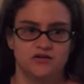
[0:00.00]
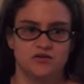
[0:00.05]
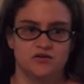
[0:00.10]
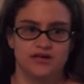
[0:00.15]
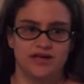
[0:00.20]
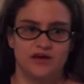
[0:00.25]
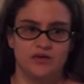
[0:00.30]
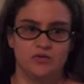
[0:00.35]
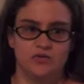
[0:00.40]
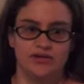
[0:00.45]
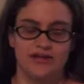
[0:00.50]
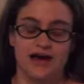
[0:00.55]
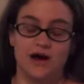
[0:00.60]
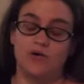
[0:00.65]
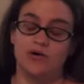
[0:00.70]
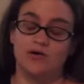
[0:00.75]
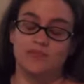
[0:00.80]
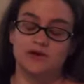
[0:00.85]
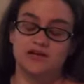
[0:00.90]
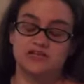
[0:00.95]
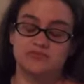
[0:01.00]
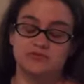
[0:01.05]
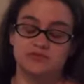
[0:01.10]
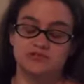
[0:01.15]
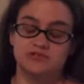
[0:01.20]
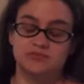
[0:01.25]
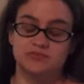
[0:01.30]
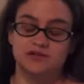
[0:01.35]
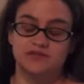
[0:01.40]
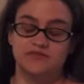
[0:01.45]
okay, well now what am I
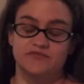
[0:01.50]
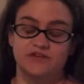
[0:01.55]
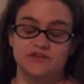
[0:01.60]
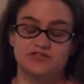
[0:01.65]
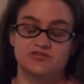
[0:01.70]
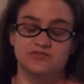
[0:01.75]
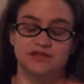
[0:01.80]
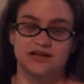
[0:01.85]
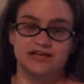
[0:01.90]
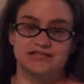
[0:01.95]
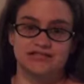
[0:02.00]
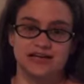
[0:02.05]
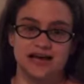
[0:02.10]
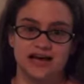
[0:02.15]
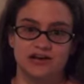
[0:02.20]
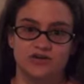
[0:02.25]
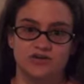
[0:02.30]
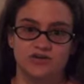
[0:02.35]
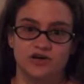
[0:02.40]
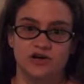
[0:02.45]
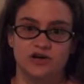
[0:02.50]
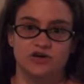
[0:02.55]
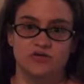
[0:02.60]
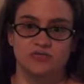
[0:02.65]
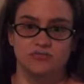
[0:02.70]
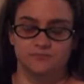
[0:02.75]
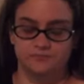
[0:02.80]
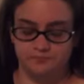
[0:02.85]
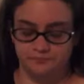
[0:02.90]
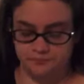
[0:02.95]
supposed to be visualizing? I don't know,
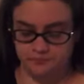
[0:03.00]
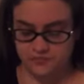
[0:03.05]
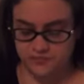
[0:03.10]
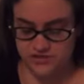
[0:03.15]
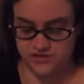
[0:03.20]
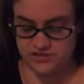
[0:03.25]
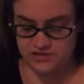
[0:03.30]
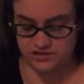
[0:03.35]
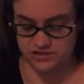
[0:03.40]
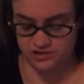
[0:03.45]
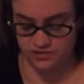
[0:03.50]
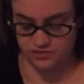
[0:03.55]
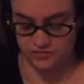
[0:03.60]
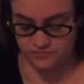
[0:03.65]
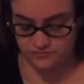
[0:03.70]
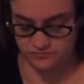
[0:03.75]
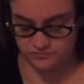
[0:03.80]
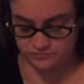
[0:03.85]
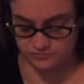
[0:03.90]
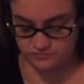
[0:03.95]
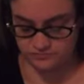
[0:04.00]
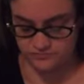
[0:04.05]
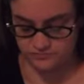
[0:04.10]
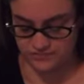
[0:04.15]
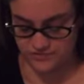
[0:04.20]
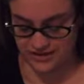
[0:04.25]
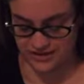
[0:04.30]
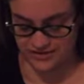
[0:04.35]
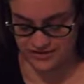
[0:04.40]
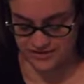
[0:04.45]
so
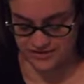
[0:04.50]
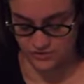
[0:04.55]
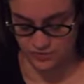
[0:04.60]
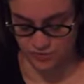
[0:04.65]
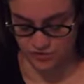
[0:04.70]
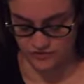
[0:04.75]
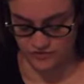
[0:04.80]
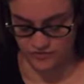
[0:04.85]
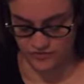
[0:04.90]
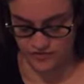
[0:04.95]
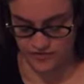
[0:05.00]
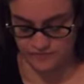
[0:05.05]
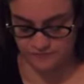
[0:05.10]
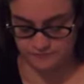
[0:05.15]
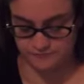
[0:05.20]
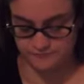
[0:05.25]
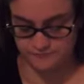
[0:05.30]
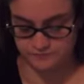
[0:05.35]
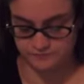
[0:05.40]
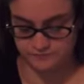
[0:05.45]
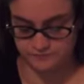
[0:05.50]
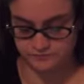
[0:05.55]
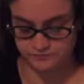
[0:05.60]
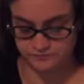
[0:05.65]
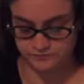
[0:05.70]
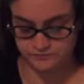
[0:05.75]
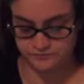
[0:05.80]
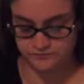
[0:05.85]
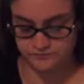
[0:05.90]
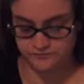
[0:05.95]
that doesn't work for me.
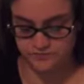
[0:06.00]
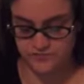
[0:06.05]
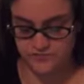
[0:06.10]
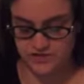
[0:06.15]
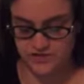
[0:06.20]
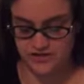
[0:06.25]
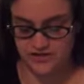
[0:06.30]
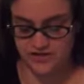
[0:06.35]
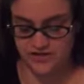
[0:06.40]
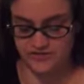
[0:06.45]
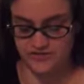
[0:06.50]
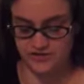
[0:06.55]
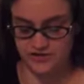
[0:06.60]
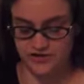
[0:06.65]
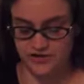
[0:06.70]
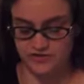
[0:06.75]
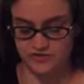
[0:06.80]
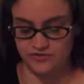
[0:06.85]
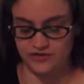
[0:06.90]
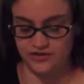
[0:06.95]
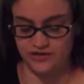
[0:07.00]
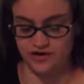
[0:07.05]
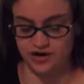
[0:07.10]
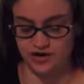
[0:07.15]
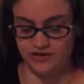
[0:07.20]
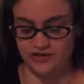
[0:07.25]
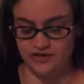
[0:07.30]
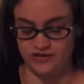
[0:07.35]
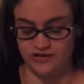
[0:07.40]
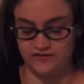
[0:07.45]
Okay, 33,
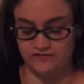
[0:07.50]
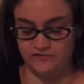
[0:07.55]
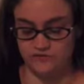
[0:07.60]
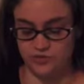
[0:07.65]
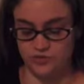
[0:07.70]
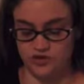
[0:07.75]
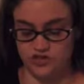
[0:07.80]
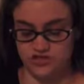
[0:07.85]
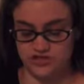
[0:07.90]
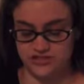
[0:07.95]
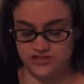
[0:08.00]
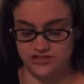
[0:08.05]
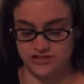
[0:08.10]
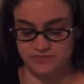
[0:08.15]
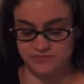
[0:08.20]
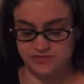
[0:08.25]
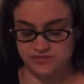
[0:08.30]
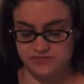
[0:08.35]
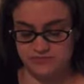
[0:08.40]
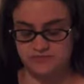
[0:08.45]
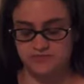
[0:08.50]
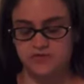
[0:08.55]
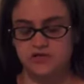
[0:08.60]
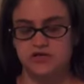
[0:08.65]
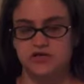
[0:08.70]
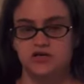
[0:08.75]
gardening and foraging tips.